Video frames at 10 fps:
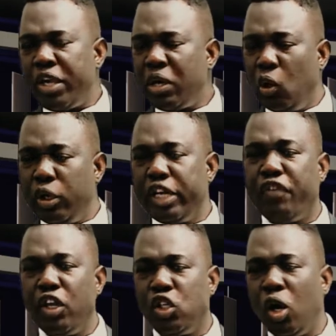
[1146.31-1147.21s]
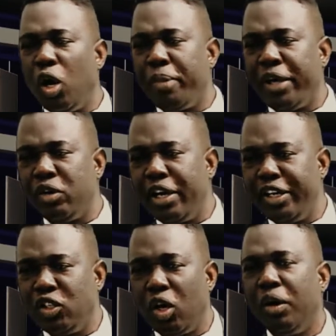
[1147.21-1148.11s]
you're looking for a job and you got a
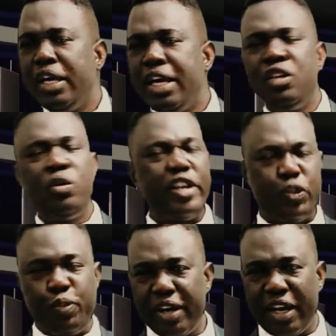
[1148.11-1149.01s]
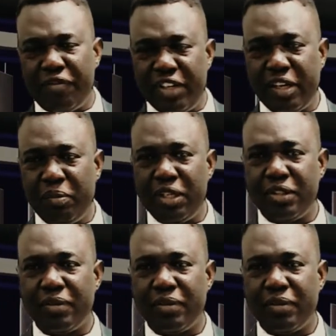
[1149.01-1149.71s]
job, a new experience of taking place.